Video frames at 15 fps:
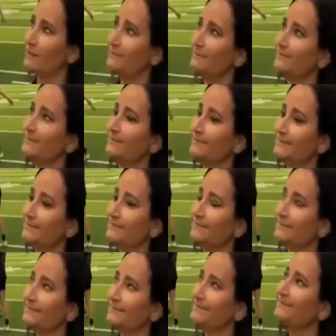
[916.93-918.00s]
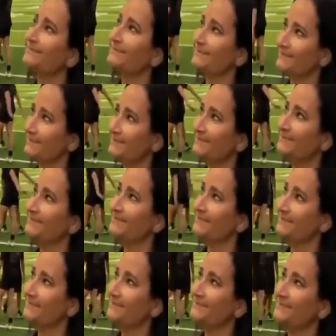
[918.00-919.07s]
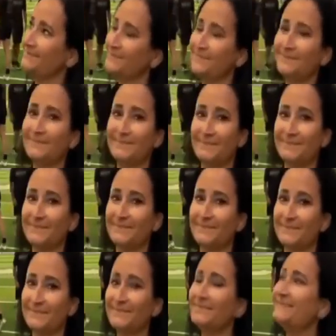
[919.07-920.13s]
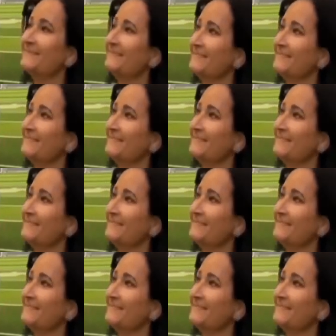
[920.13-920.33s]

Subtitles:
(not speaking)